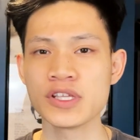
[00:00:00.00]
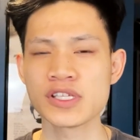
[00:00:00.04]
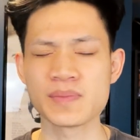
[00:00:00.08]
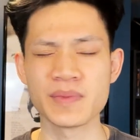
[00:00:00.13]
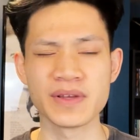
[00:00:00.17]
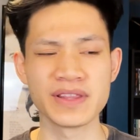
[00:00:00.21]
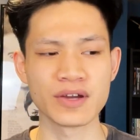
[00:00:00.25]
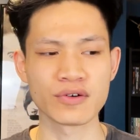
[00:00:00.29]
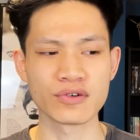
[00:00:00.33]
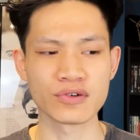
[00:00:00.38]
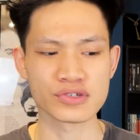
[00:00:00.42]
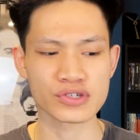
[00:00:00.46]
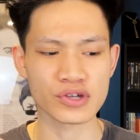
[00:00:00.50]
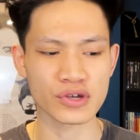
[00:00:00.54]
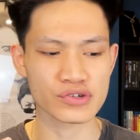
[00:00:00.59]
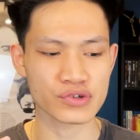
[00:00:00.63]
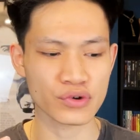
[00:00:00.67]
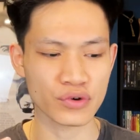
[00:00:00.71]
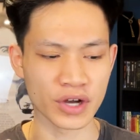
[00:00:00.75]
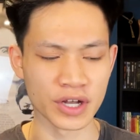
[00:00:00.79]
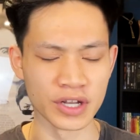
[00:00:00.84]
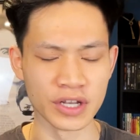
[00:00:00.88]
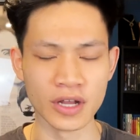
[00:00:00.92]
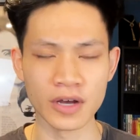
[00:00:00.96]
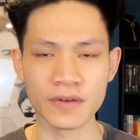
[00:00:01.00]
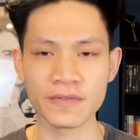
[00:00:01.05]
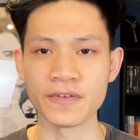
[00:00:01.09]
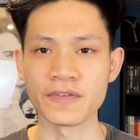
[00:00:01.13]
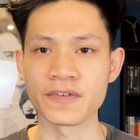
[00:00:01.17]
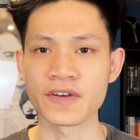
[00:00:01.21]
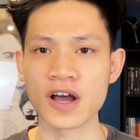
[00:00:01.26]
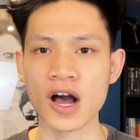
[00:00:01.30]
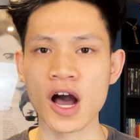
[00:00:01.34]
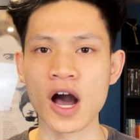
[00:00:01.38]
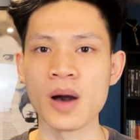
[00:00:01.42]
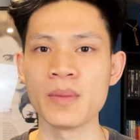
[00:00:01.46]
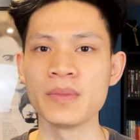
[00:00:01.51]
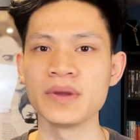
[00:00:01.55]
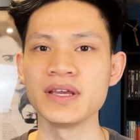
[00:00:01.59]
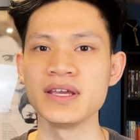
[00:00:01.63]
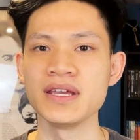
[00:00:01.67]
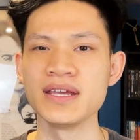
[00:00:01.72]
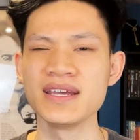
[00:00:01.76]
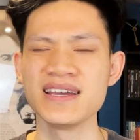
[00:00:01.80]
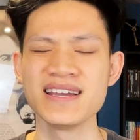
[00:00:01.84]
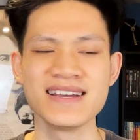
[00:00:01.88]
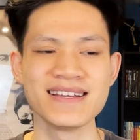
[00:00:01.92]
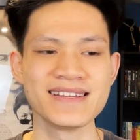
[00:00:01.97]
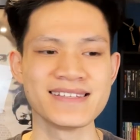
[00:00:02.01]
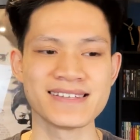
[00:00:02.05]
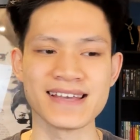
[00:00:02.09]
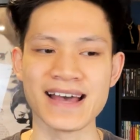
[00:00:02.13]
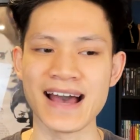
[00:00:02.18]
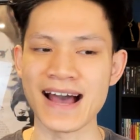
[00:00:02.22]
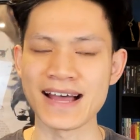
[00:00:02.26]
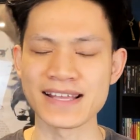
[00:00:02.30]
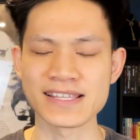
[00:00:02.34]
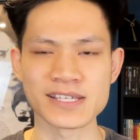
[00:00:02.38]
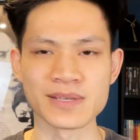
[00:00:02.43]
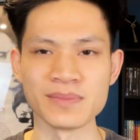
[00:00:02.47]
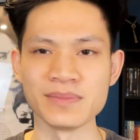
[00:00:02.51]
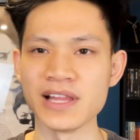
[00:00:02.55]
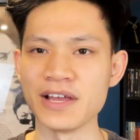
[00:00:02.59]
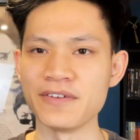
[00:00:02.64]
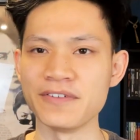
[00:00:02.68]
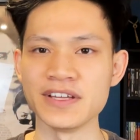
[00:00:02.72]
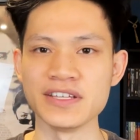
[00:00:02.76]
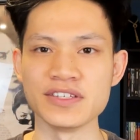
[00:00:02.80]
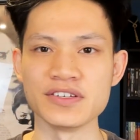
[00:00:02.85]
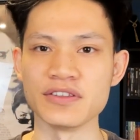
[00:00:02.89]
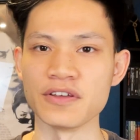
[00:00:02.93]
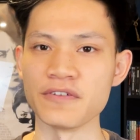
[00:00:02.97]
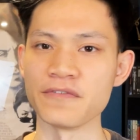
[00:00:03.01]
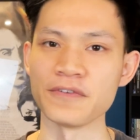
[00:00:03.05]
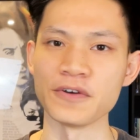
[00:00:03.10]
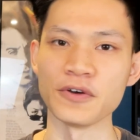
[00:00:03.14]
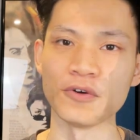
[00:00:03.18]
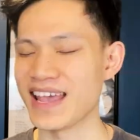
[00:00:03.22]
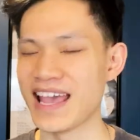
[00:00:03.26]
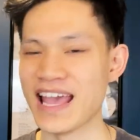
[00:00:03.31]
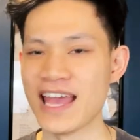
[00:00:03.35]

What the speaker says: but there was also enough of comedy to add some levity to the film.